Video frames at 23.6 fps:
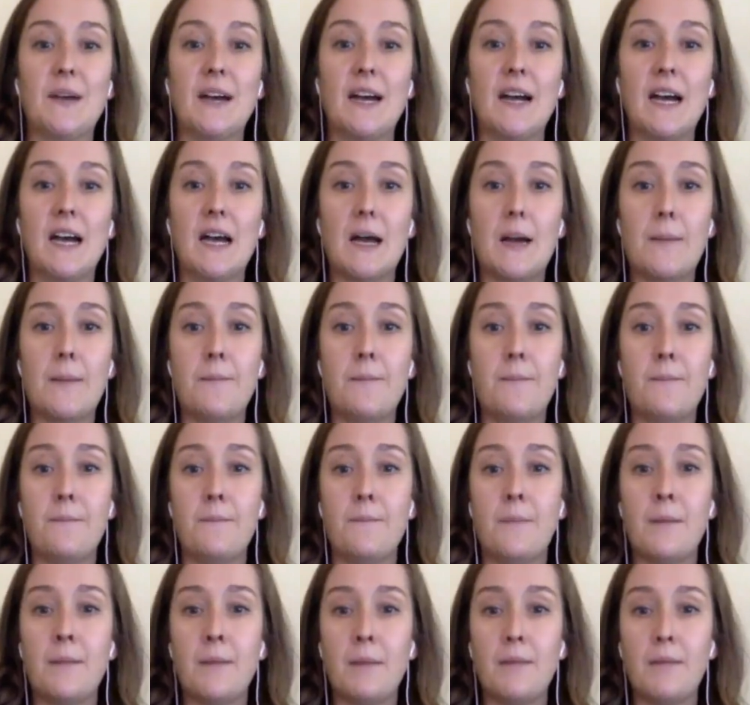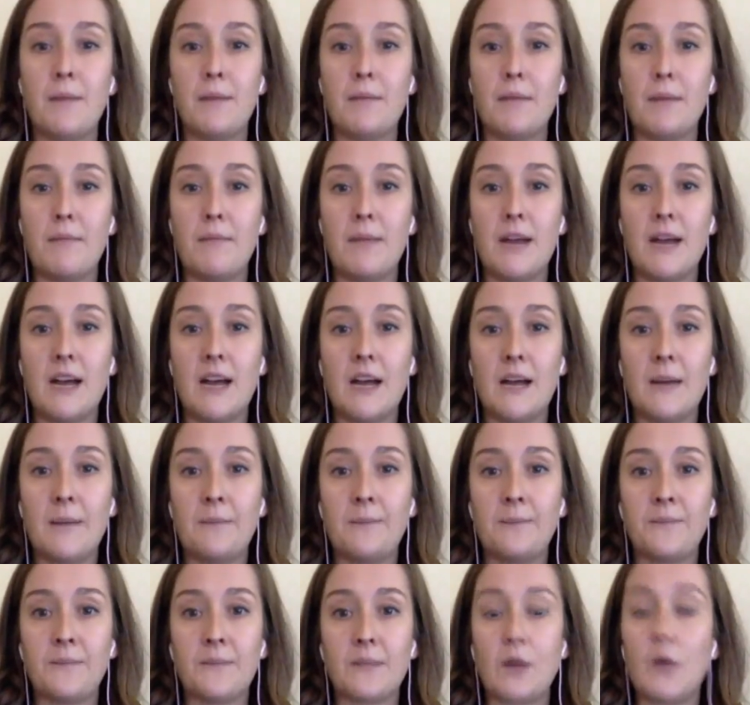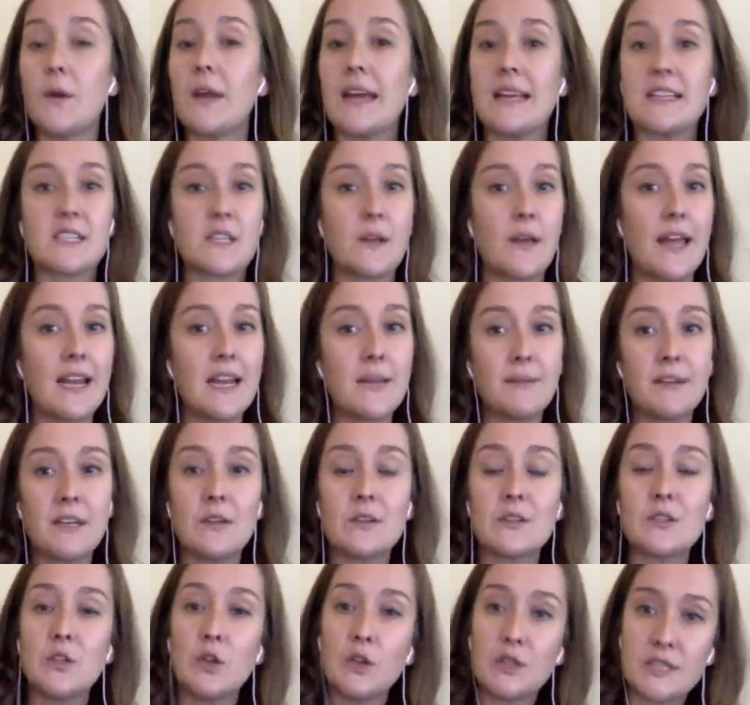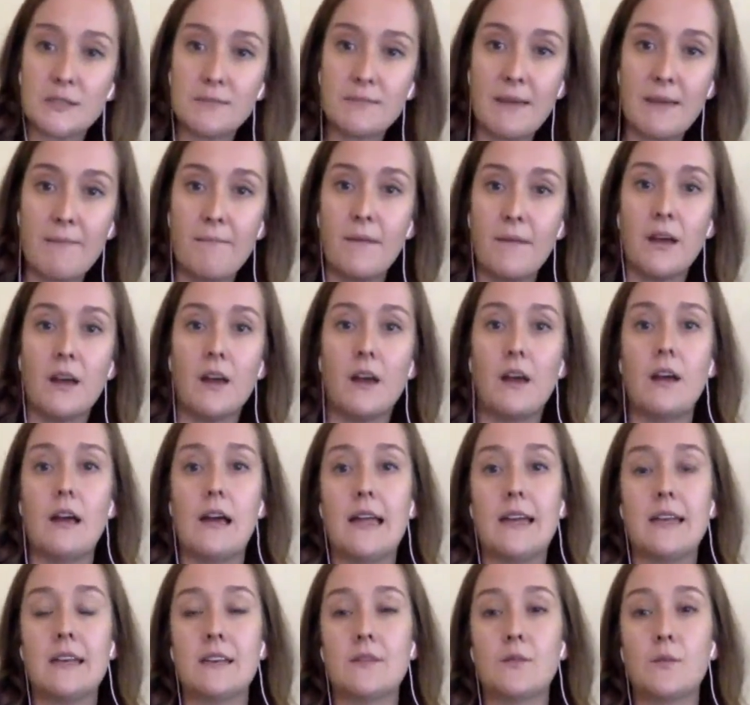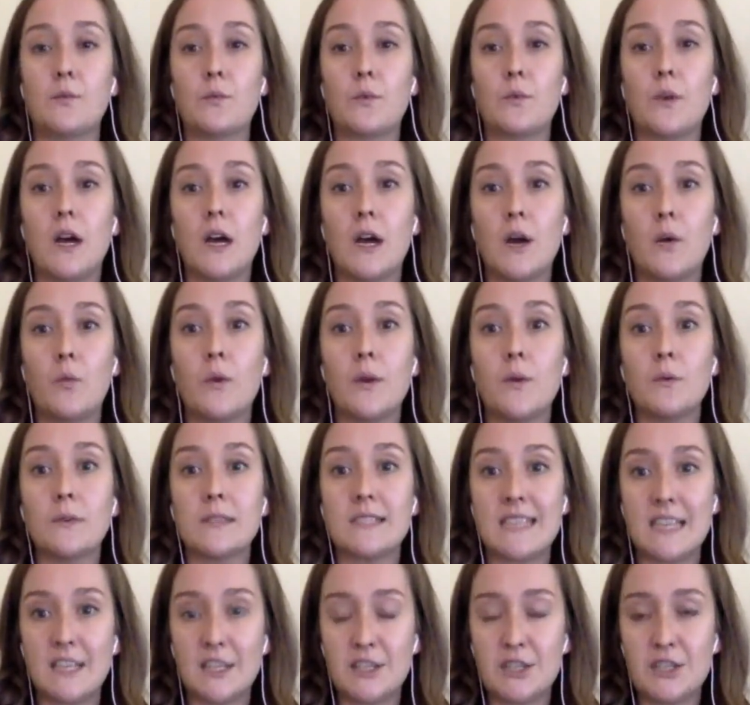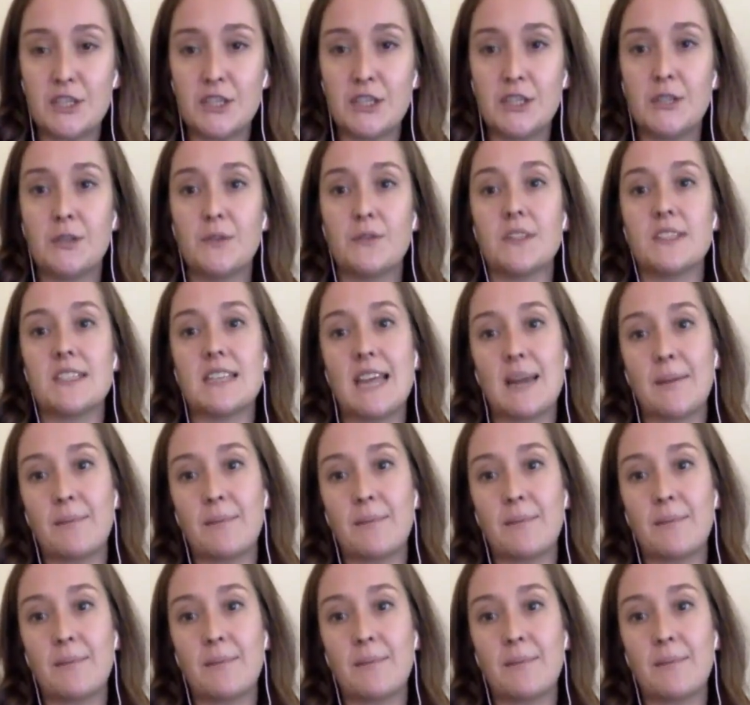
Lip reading: Oh yeah, so anybody who's not a member, and we will send you the tech